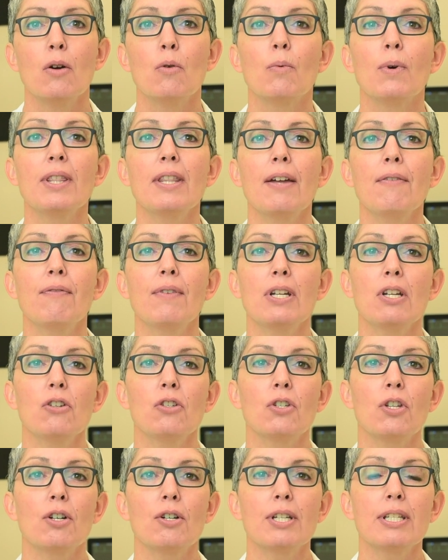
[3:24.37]
When they
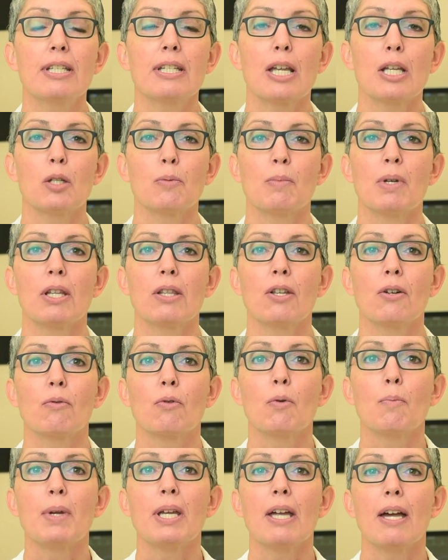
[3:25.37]
finish their assessment, there
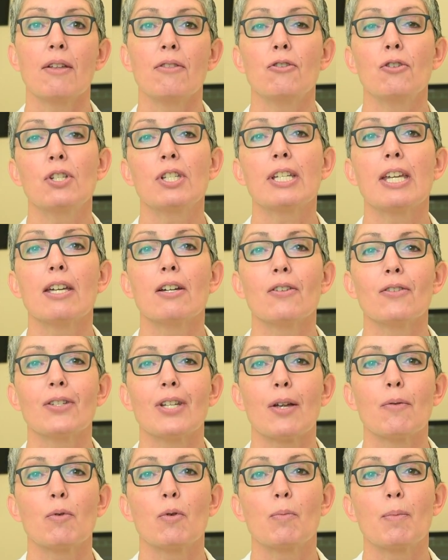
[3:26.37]
will be other skills
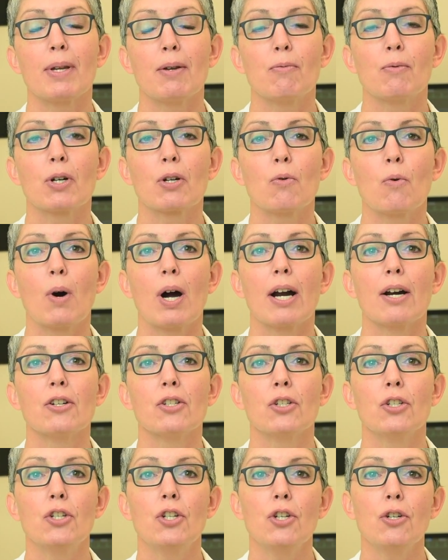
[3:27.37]
they will be required
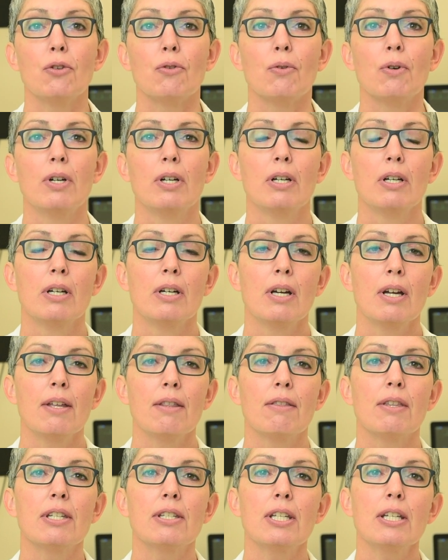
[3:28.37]
to do.
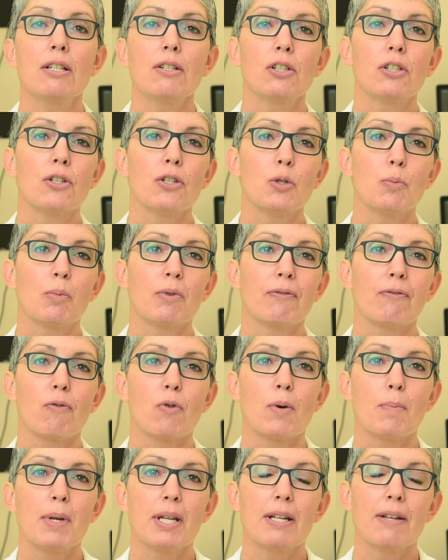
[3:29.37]
This includes
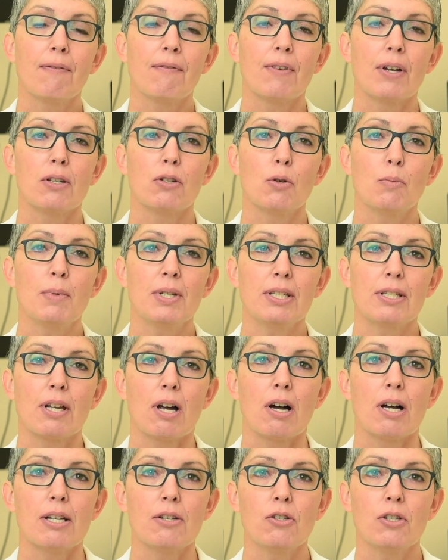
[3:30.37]
performing a fundal
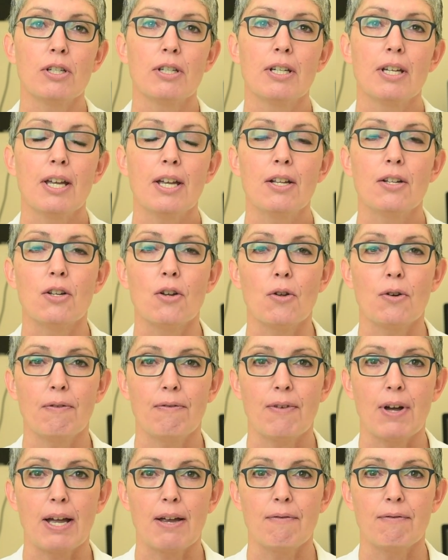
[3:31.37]
massage,
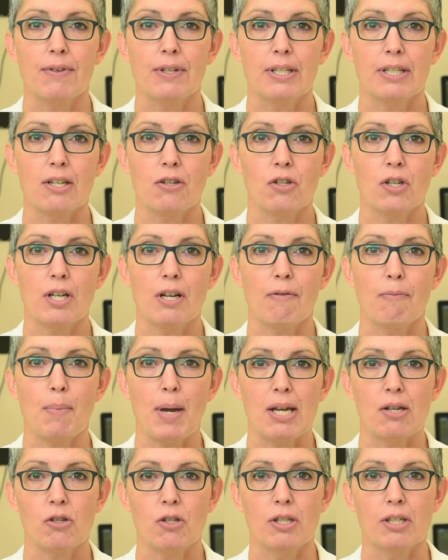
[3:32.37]
notifying physician of
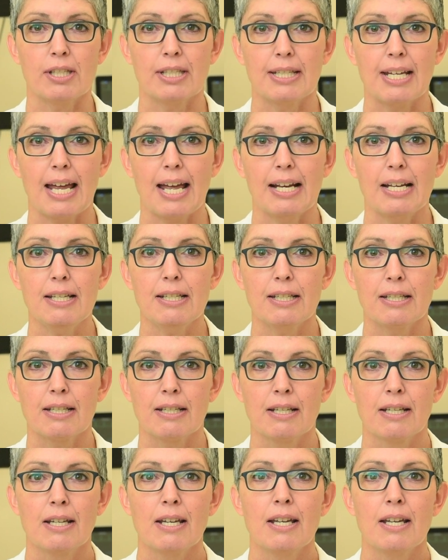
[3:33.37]
patient status,